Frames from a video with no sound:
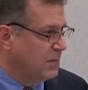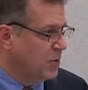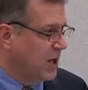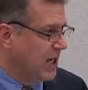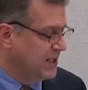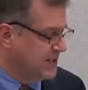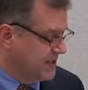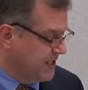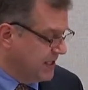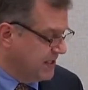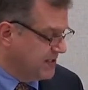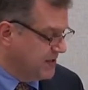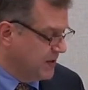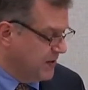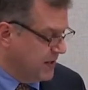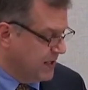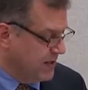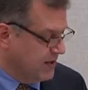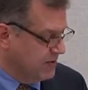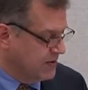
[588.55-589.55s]
process,
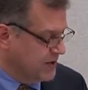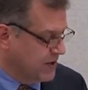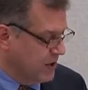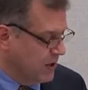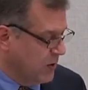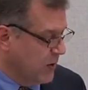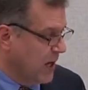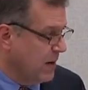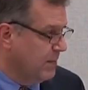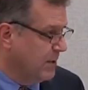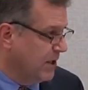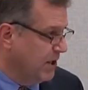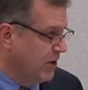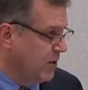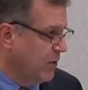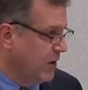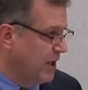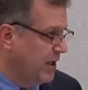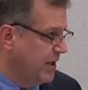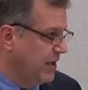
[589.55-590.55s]
so that there's no
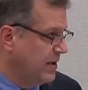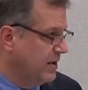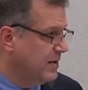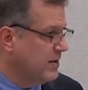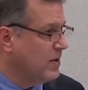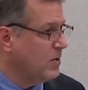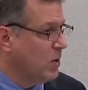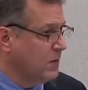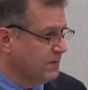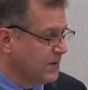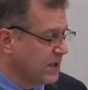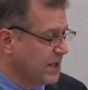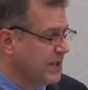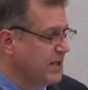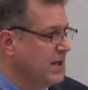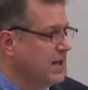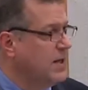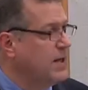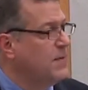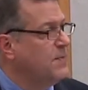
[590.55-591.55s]
ambiguity,
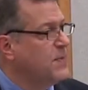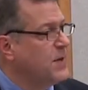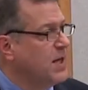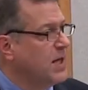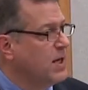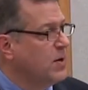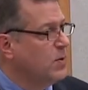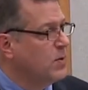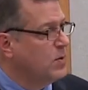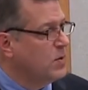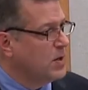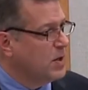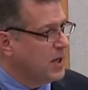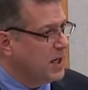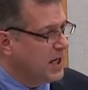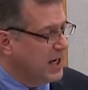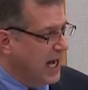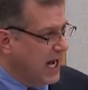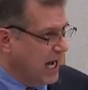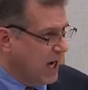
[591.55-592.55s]
hopefully, in,
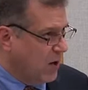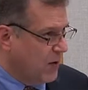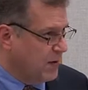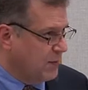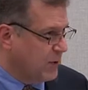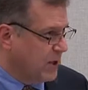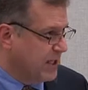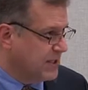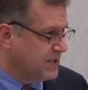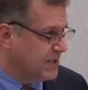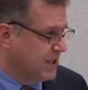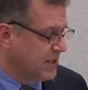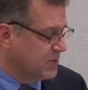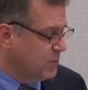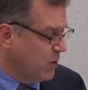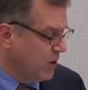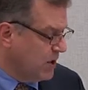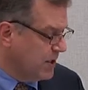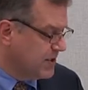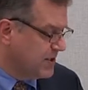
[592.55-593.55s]
in how the
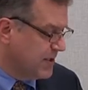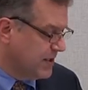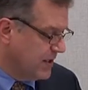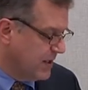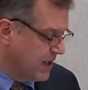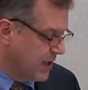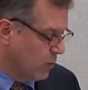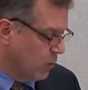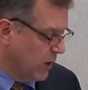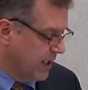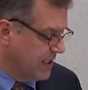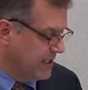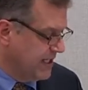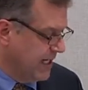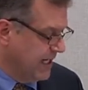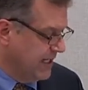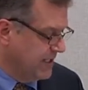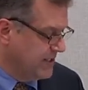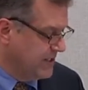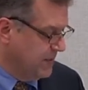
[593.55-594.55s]
process works and, and what it
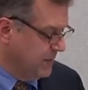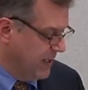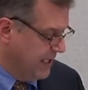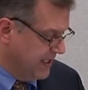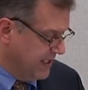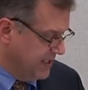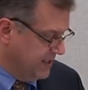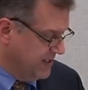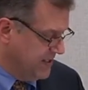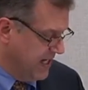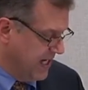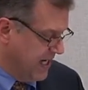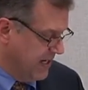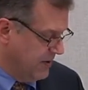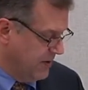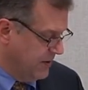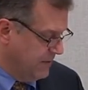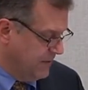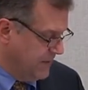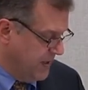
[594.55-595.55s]
takes to meet this
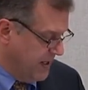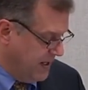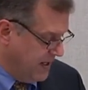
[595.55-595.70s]
standard.